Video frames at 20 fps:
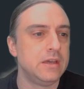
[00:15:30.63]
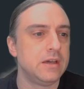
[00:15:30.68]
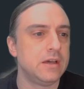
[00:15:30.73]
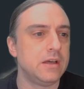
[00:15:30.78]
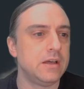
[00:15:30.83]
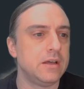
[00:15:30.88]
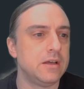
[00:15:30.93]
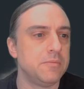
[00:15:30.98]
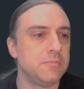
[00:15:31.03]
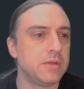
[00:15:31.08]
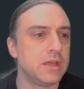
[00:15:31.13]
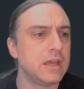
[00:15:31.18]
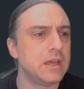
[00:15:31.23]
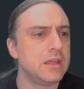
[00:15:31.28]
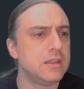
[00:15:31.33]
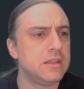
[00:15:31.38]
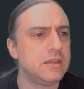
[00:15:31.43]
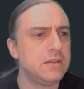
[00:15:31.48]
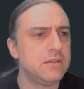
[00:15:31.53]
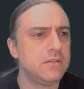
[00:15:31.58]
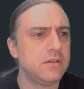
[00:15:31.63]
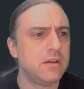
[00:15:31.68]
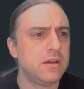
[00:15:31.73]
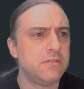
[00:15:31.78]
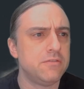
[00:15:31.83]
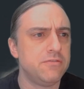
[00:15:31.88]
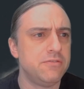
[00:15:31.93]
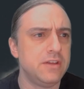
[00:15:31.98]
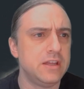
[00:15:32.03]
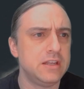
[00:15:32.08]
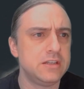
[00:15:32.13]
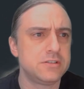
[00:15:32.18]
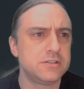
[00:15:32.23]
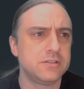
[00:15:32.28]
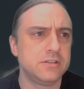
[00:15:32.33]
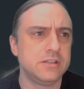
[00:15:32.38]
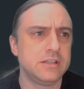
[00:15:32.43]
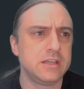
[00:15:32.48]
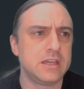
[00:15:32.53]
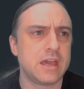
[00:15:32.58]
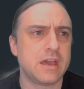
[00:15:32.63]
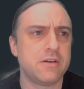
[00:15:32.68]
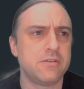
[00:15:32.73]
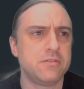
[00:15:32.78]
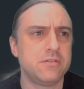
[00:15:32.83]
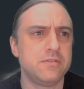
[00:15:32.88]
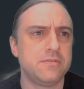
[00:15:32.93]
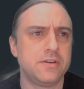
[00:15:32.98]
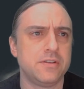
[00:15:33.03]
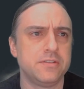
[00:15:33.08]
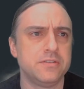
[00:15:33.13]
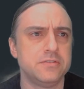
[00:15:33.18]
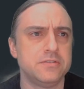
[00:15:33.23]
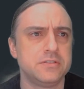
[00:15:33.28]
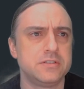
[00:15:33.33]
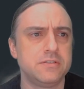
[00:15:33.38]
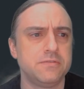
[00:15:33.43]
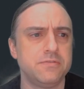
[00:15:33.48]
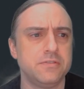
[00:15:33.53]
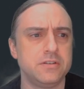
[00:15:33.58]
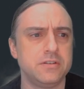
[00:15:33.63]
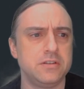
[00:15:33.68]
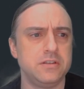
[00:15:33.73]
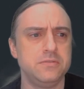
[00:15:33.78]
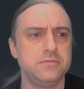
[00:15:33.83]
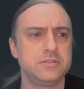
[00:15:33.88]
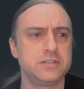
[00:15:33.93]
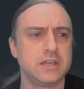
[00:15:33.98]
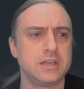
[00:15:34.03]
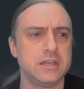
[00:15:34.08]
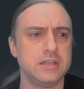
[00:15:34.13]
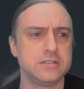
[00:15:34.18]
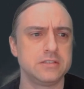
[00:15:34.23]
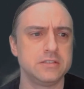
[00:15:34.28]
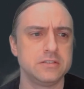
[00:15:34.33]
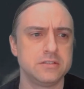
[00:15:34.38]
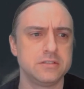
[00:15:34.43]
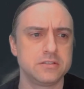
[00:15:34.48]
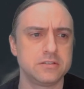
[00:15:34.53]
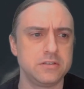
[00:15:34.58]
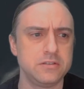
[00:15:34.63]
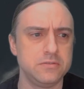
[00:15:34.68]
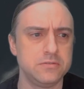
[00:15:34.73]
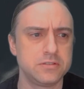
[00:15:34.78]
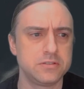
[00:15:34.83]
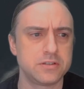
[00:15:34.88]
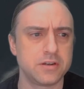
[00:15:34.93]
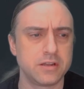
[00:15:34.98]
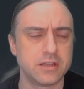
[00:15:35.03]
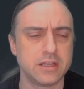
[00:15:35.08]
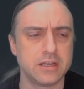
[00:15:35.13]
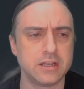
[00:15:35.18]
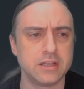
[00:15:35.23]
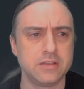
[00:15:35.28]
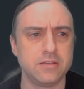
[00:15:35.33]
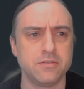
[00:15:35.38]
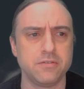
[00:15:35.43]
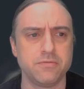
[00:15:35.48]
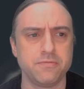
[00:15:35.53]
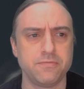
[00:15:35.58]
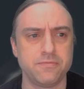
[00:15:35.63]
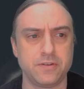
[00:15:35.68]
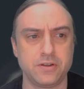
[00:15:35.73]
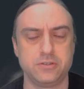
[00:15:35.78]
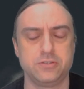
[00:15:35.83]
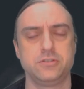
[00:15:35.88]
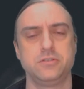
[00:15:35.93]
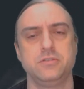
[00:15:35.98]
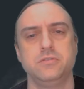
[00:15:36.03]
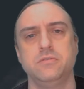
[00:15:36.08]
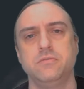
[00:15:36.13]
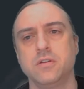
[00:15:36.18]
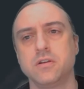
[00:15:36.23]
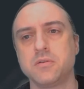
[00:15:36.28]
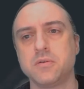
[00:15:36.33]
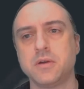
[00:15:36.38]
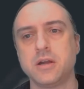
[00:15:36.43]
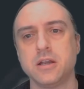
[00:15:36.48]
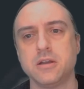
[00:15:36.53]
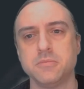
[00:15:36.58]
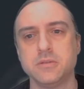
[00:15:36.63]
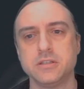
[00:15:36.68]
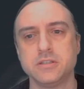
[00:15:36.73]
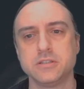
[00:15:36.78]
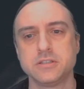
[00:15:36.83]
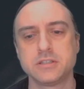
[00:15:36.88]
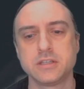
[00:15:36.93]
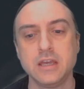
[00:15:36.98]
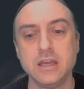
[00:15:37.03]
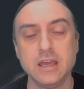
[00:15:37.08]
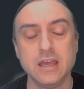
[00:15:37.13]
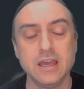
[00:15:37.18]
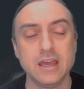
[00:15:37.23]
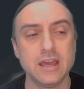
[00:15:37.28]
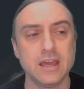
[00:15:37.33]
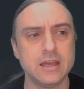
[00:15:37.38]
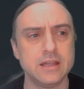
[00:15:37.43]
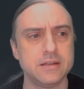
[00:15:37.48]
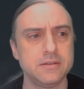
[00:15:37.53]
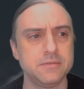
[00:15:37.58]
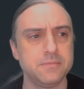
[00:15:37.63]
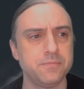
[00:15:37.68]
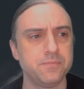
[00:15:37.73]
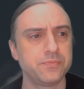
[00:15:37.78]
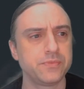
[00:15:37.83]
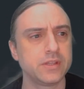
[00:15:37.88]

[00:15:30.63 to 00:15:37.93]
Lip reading: And then eventually, out of all those different use cases, you start getting your functional requirements. And